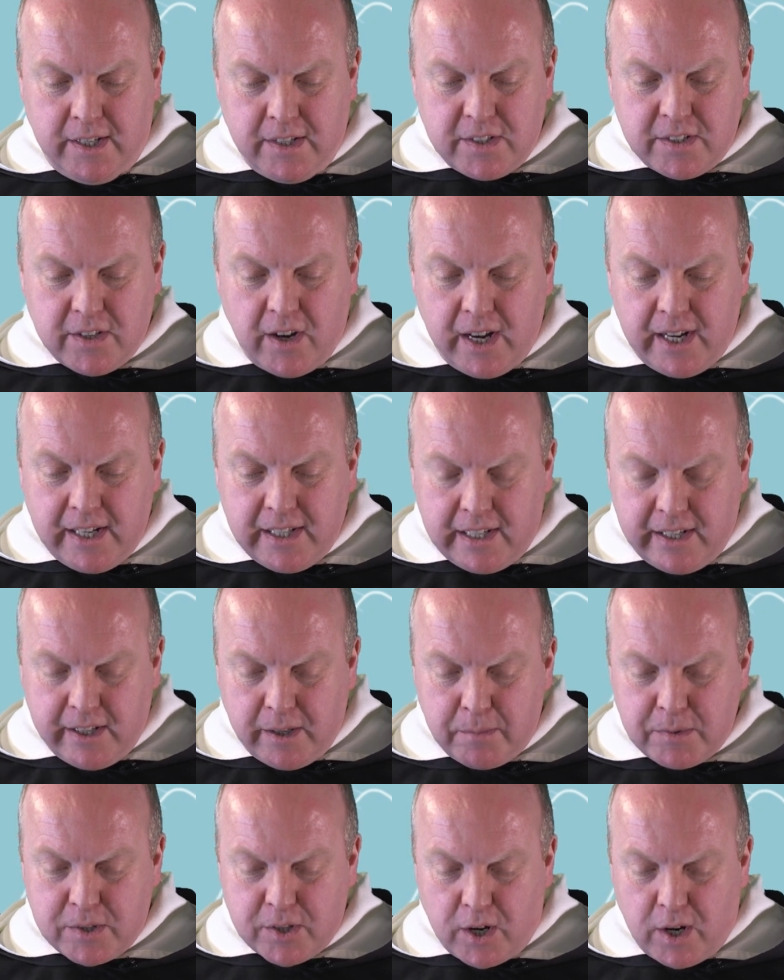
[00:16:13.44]
silently
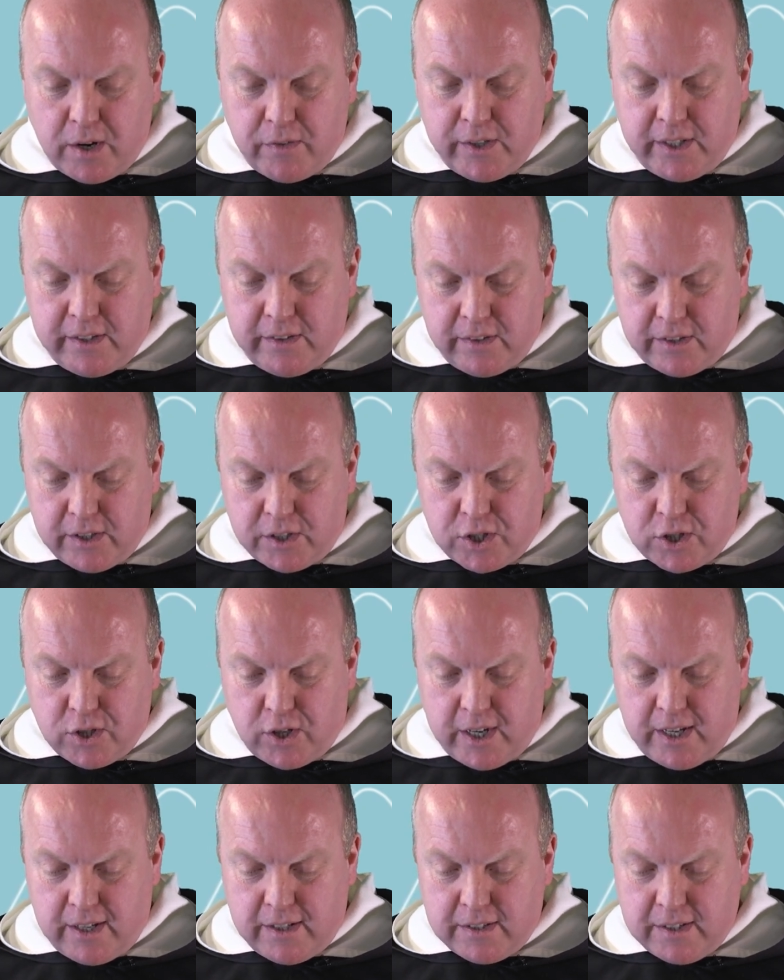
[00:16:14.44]
observing their
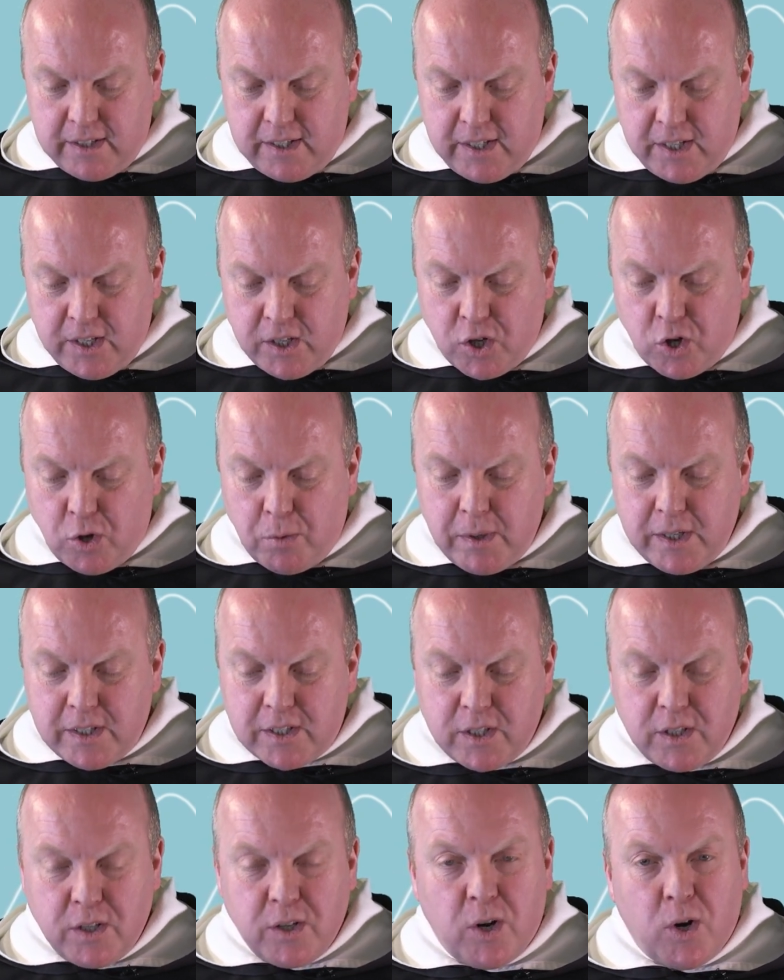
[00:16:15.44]
child, coming
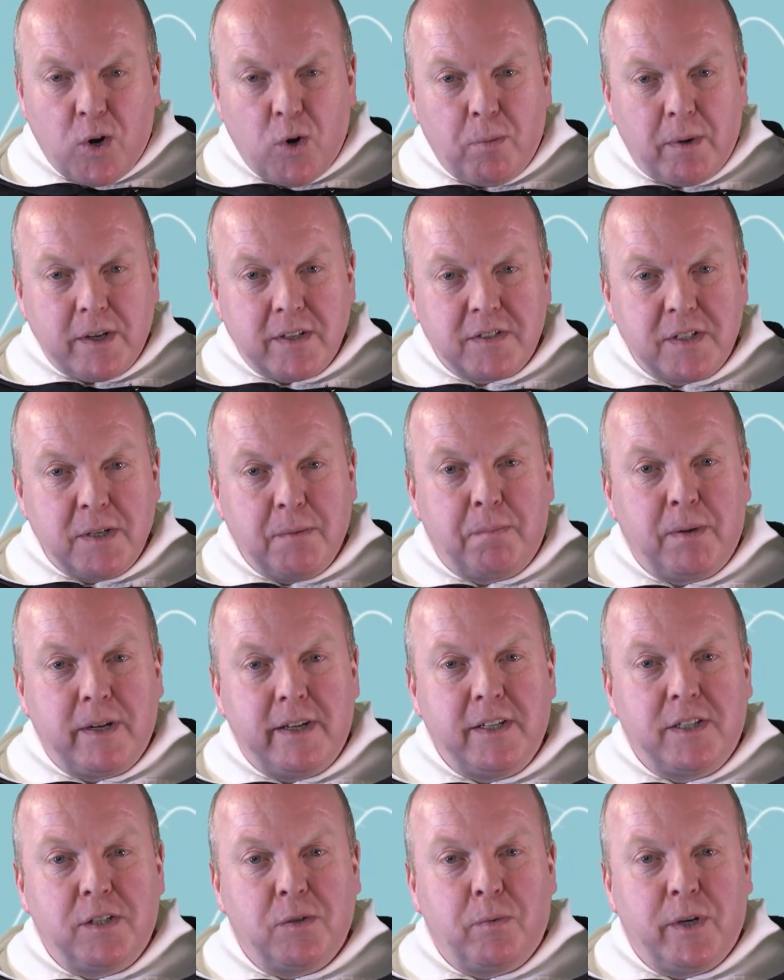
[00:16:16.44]
to know by simple
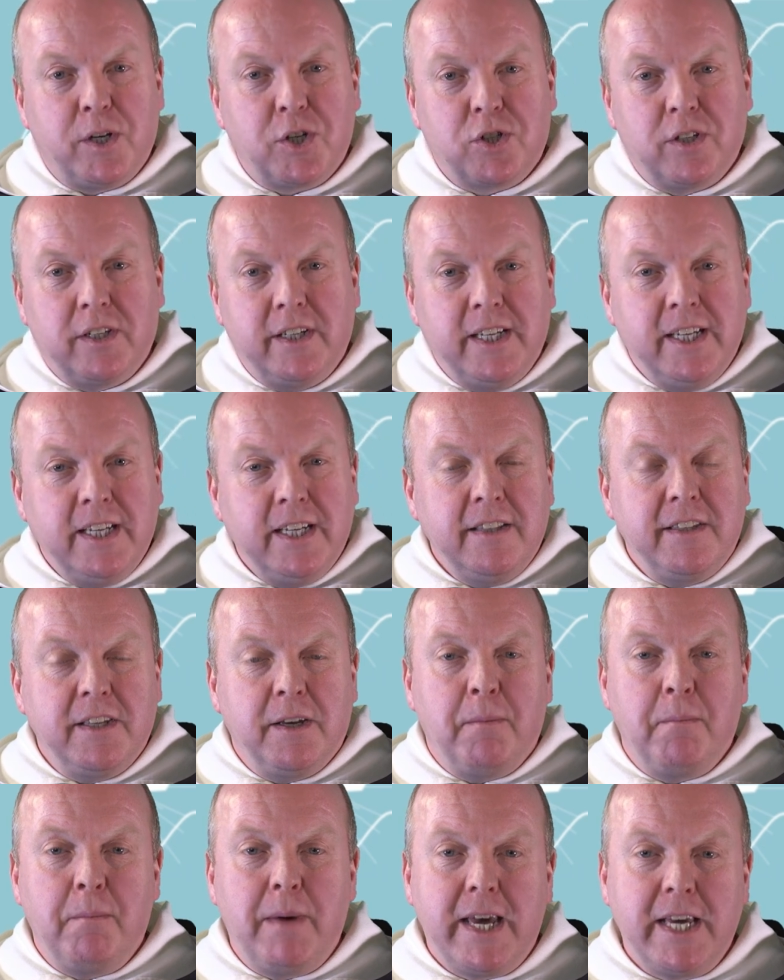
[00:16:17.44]
intuition
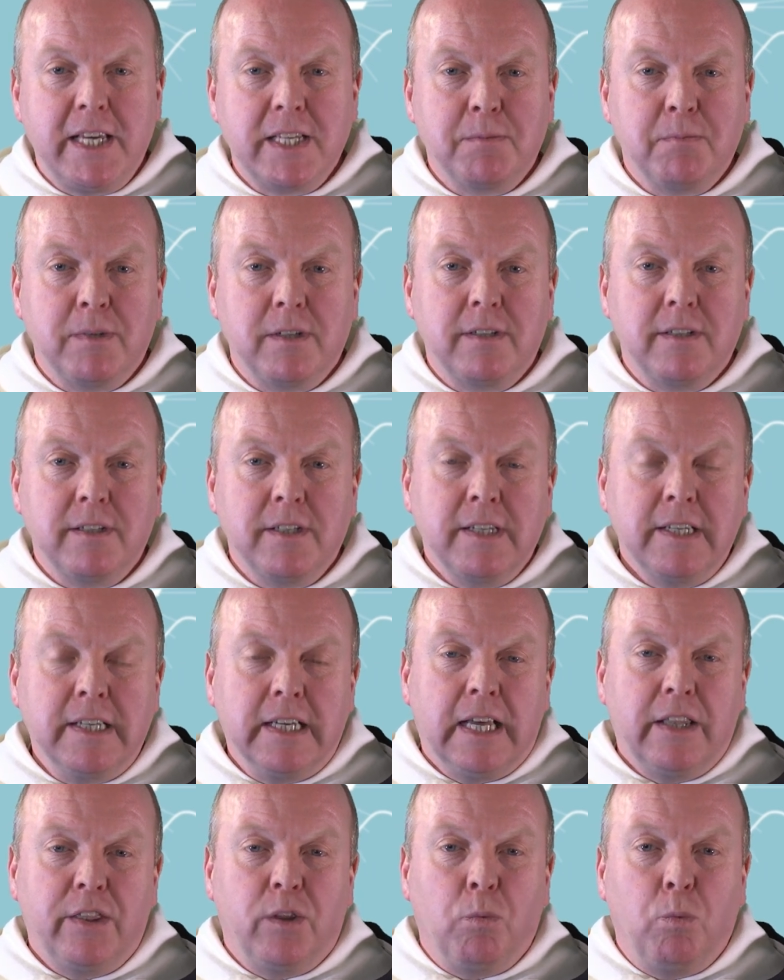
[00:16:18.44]
the amazement
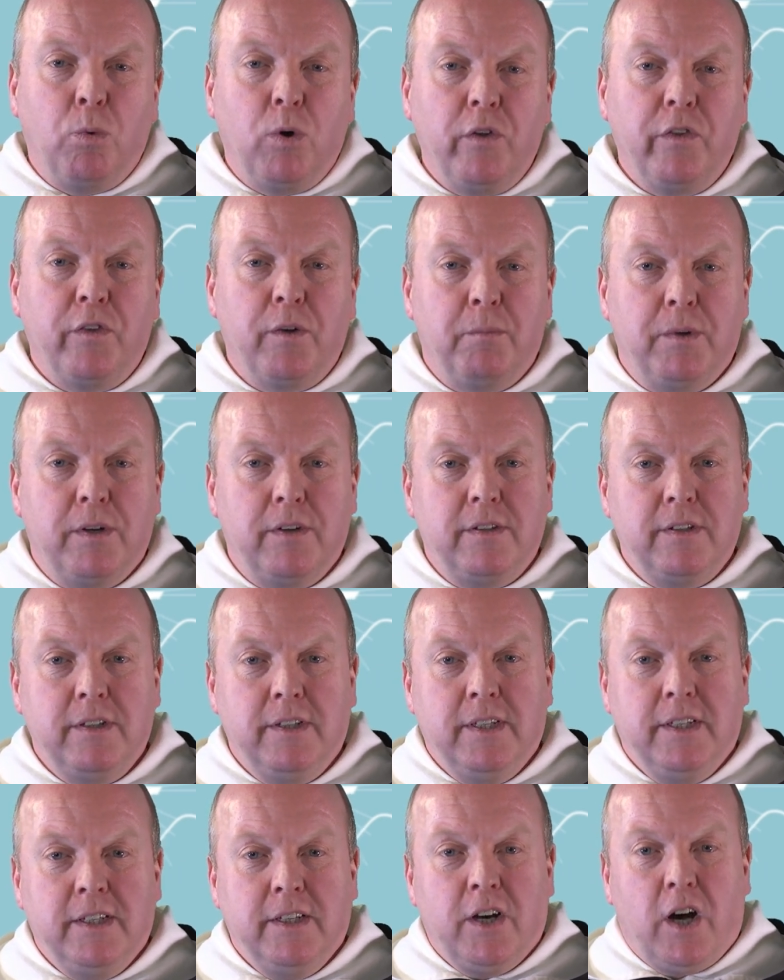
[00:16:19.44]
and the wonderment
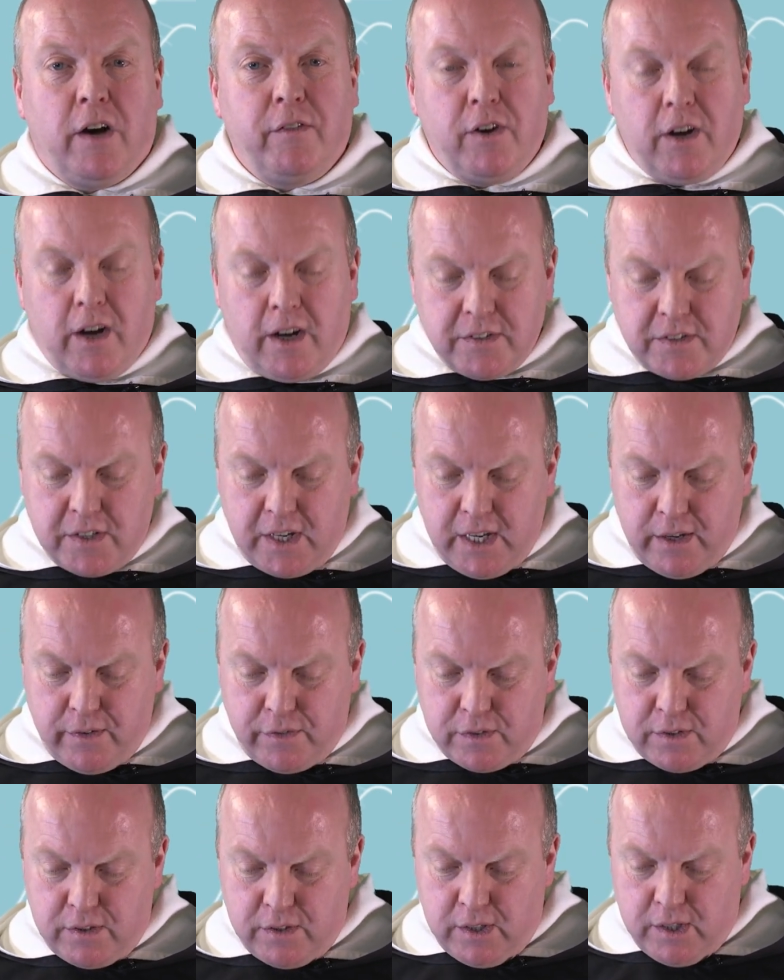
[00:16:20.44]
of God's
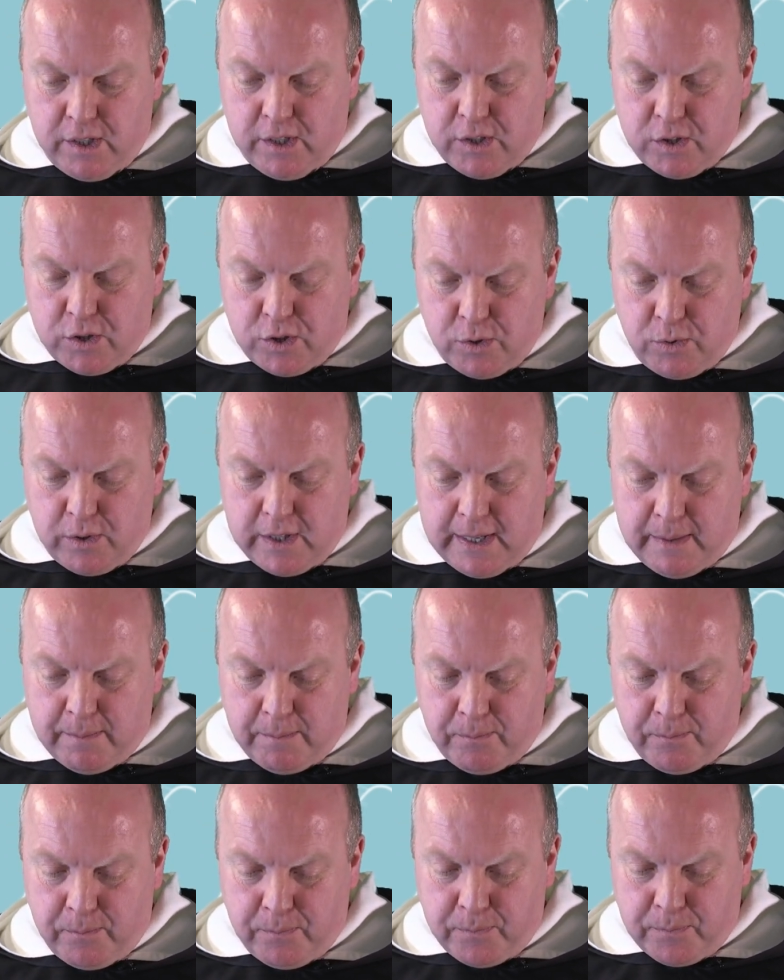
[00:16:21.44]
gift to them.